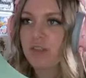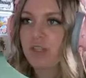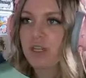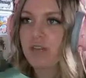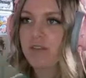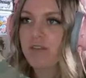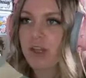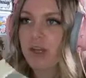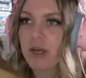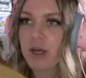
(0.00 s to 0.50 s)

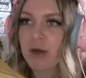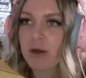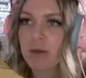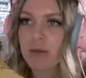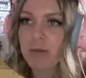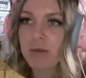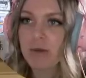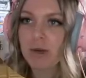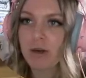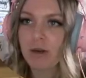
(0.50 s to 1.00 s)
of the
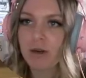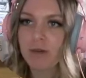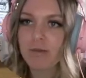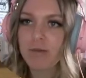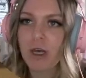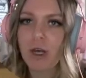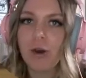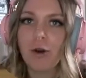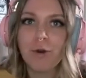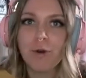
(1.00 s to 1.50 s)

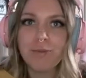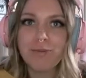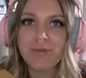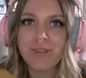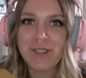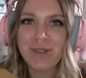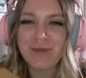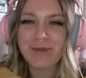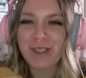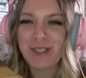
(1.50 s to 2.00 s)

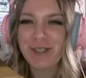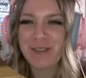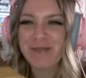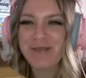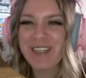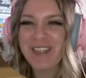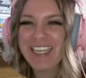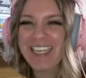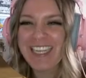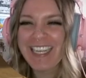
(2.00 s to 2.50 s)
the
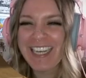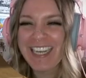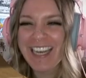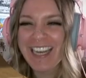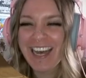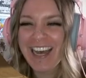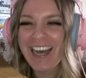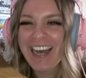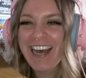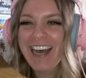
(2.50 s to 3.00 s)
room.
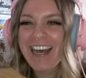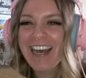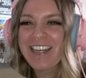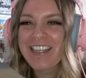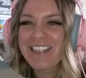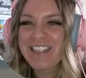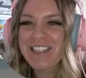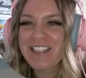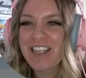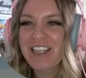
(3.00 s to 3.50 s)

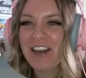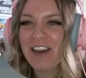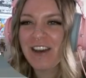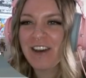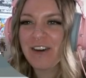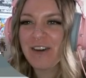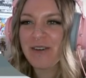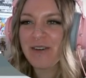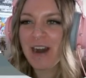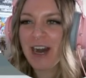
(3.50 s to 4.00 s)

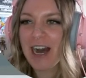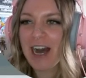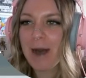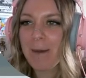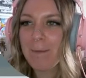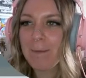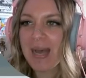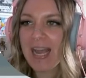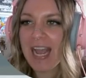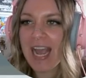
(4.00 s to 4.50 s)
So
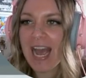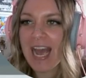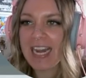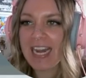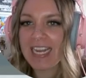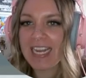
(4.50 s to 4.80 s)
by adding